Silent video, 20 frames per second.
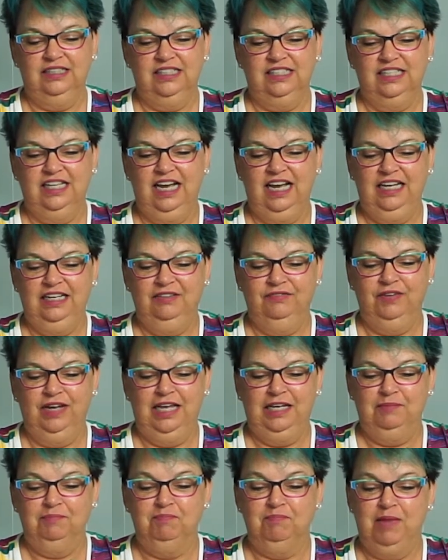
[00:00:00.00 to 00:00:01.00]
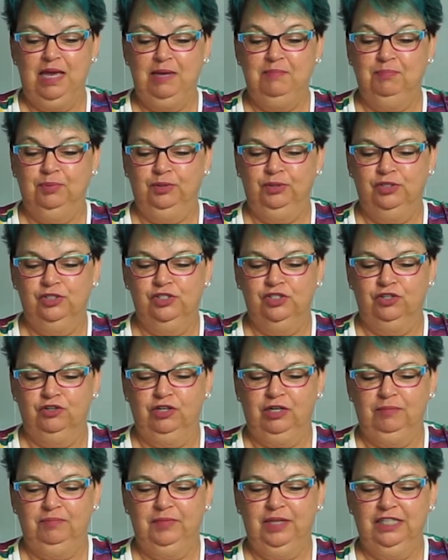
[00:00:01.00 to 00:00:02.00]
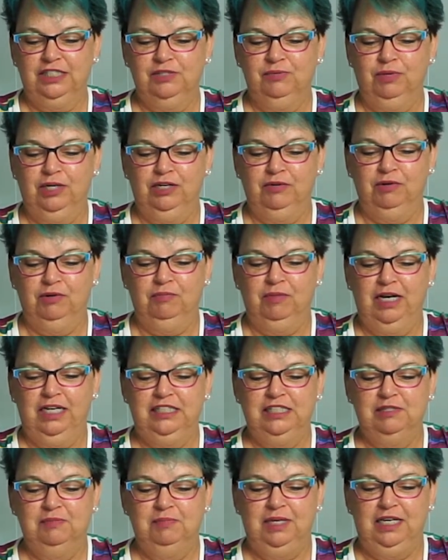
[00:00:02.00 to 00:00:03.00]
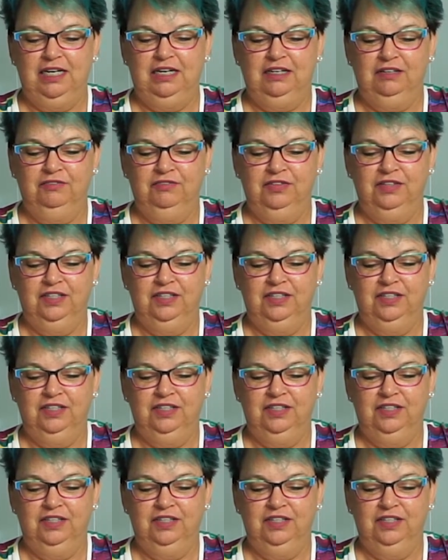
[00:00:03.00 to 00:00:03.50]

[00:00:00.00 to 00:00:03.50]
Kind of like maple syrup. That's what it reminds me of.